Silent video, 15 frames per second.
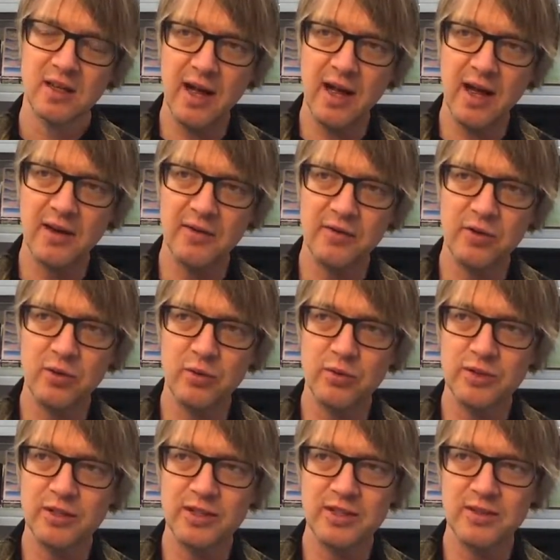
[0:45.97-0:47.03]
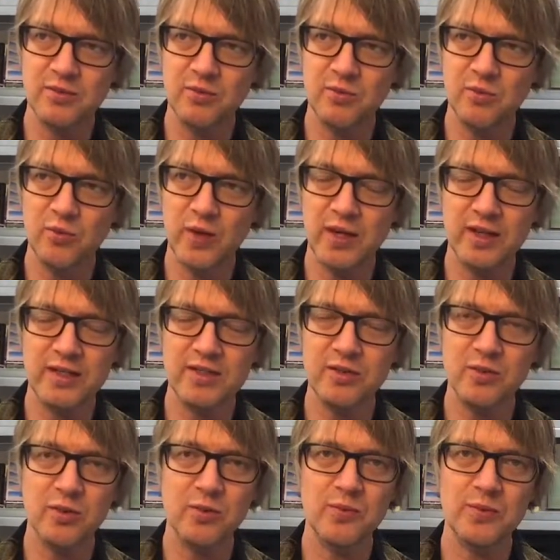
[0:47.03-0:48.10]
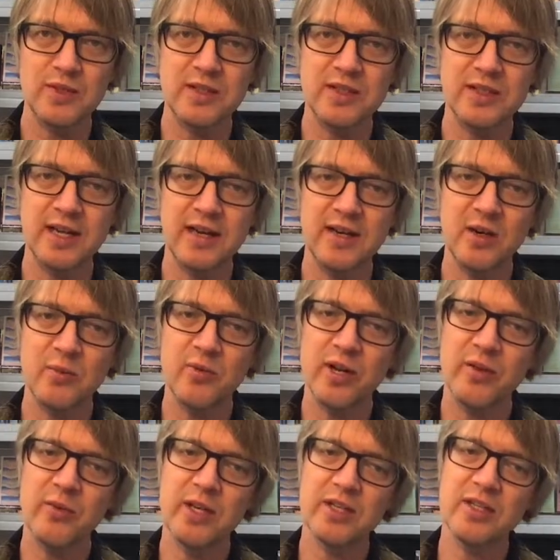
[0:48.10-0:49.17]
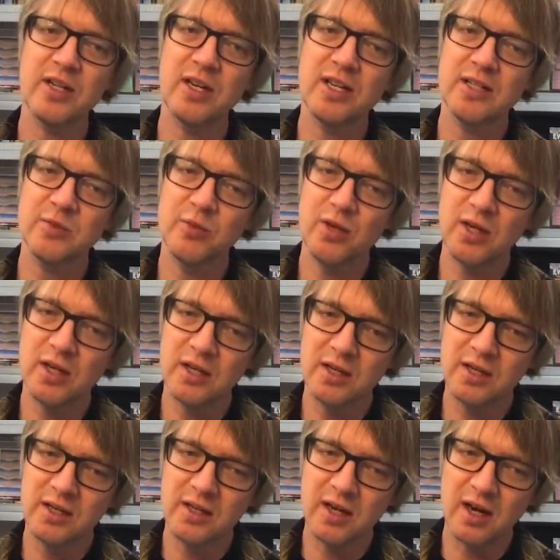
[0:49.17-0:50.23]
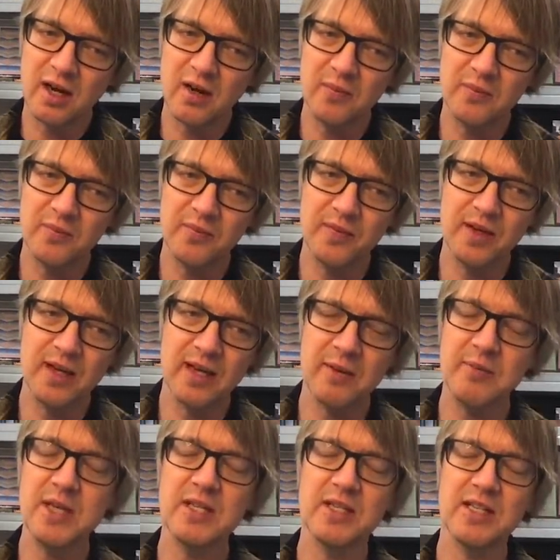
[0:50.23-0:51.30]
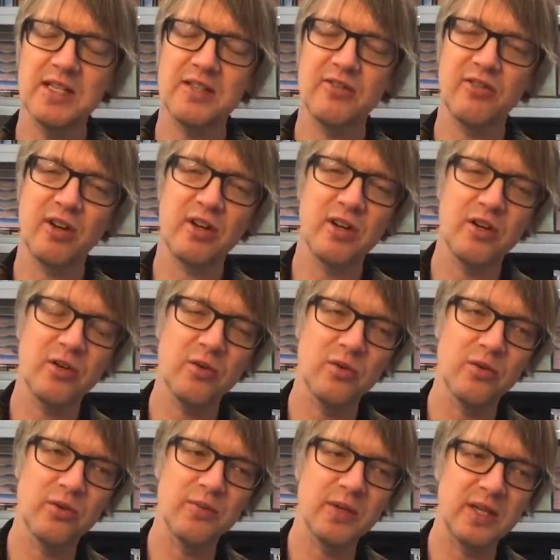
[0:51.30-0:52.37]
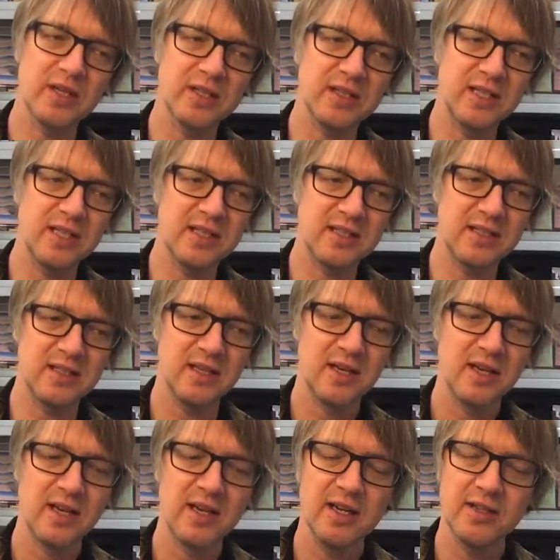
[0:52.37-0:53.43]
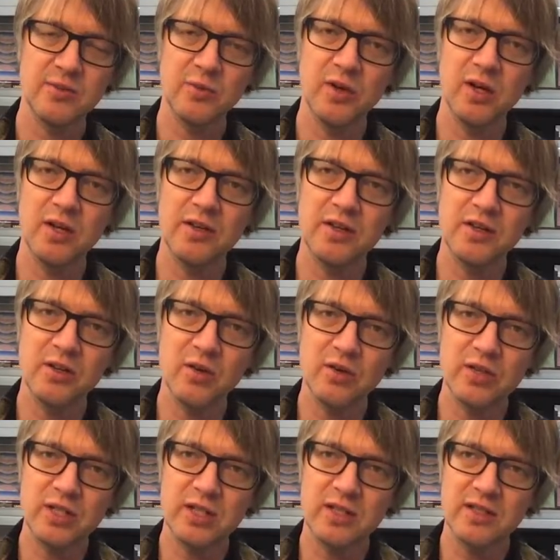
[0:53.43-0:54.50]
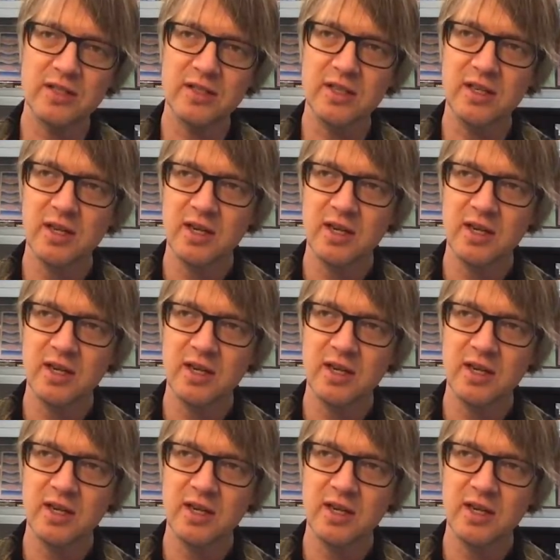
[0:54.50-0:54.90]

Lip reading: And of course, when I saw Danielle Braithwaite-Shirley's work, it immediately struck a chord, because this is work that not just